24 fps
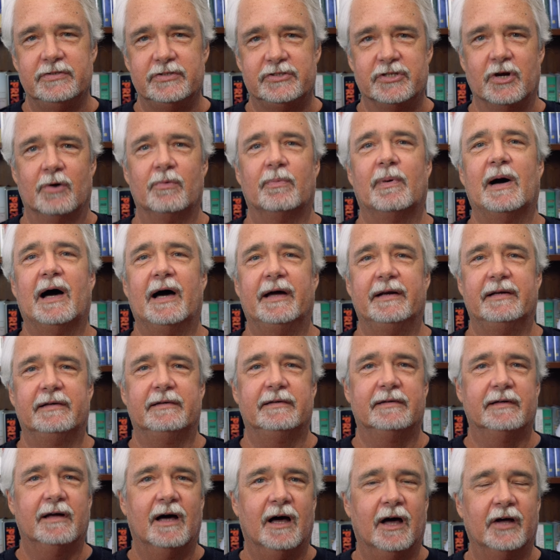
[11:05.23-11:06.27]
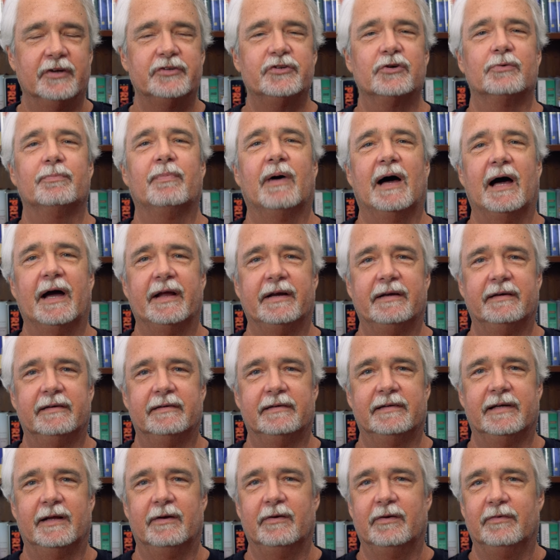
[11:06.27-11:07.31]
Joe Biden, Hunter
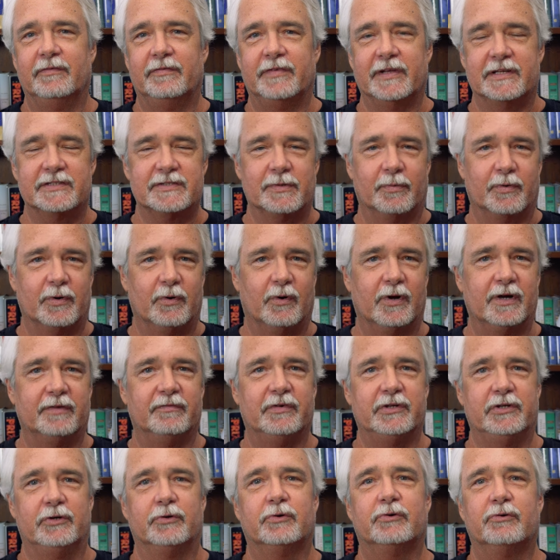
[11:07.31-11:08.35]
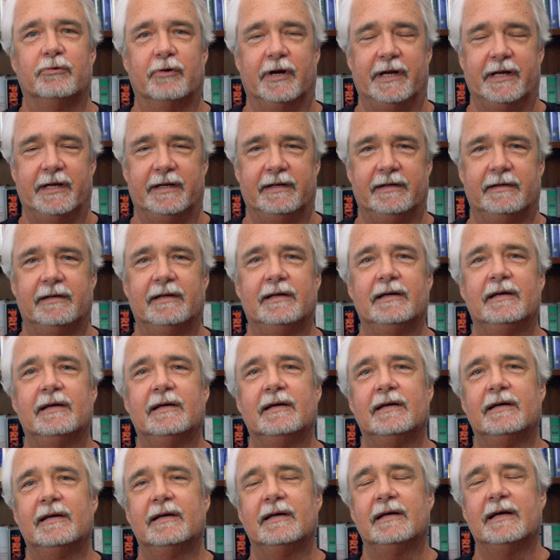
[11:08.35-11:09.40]
Biden, and things that went on in the Ukraine
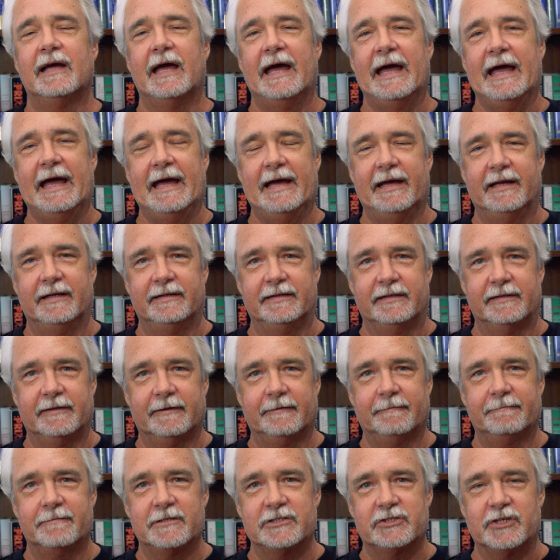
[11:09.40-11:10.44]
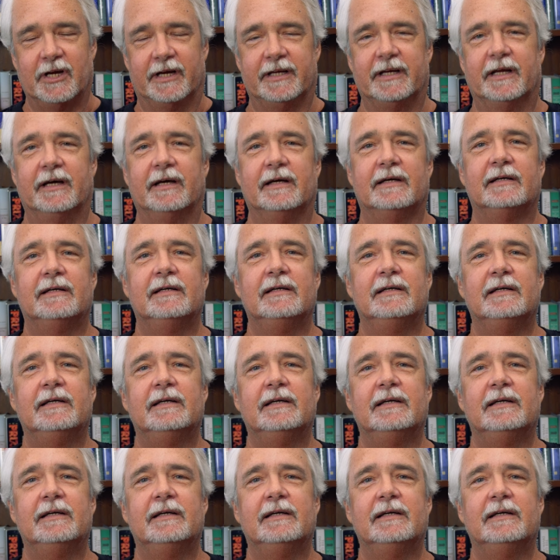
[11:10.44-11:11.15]
and China,